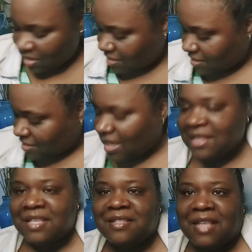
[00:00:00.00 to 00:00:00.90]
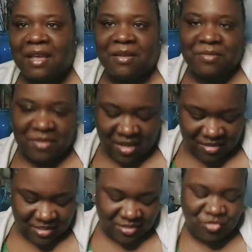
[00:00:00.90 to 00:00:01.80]
gonna take this out
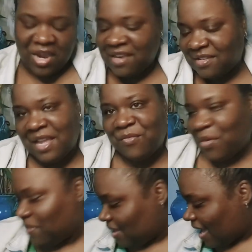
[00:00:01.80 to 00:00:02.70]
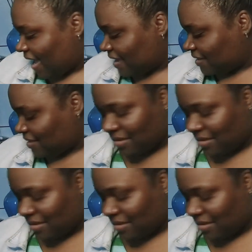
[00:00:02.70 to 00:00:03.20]
because it's trash day for me, guys.